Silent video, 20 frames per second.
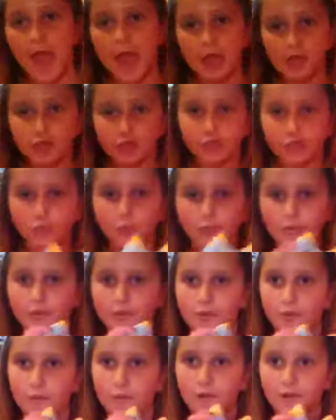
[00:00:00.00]
and
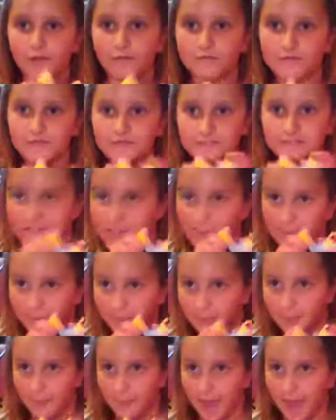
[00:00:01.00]
when it fizzes up
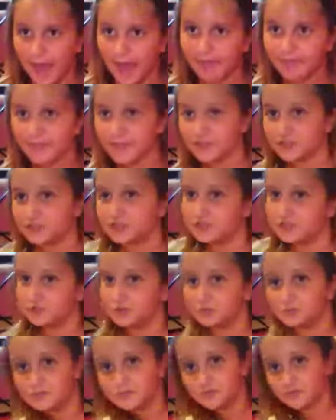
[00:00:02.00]
in the bath, it
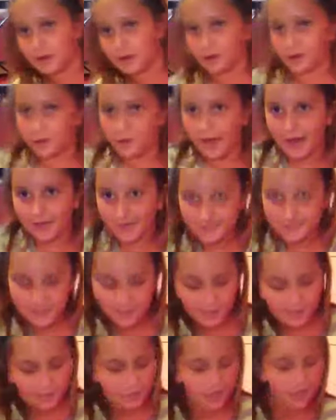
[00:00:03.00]
zooms around the
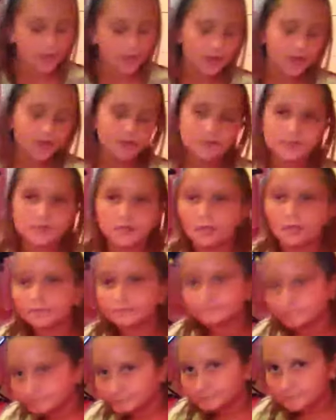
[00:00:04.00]
bathtub, so
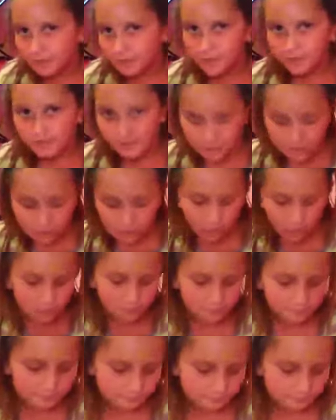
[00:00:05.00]
it's cool.